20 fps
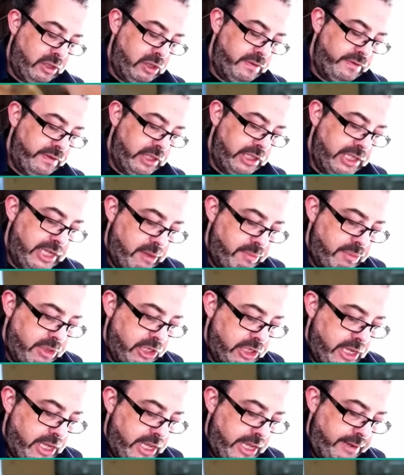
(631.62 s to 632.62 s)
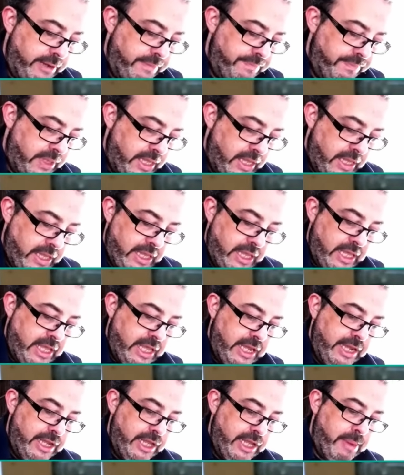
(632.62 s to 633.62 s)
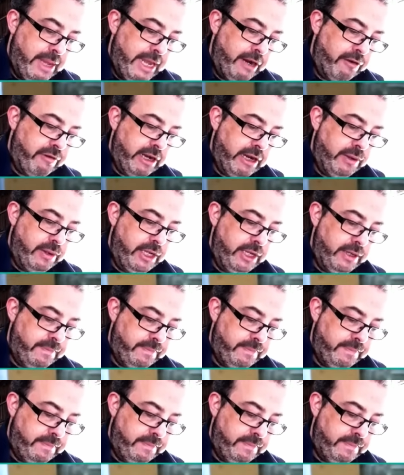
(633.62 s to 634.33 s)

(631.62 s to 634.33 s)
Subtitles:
same design in the background there.